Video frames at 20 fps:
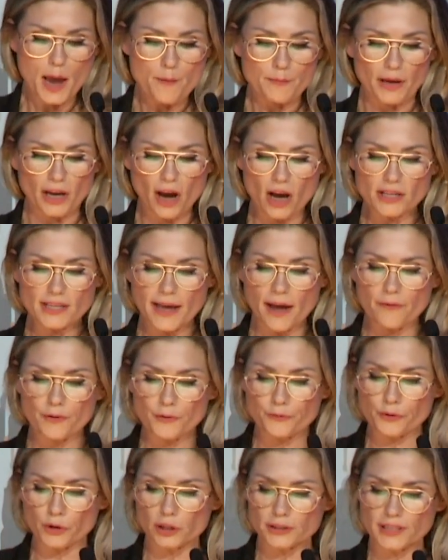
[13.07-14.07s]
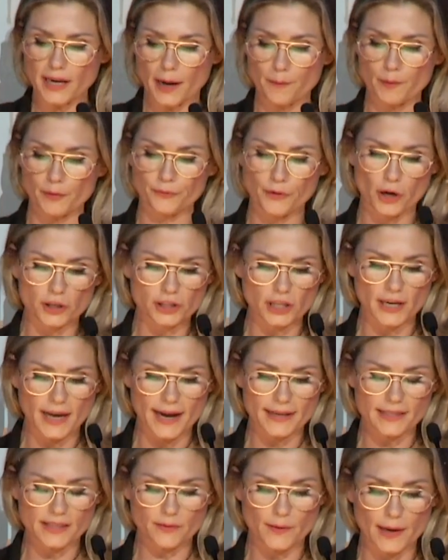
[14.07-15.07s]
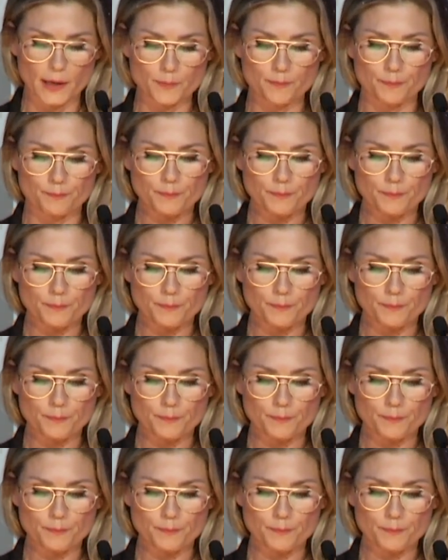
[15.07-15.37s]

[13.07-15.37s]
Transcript: Because they have a full table for tonight's event,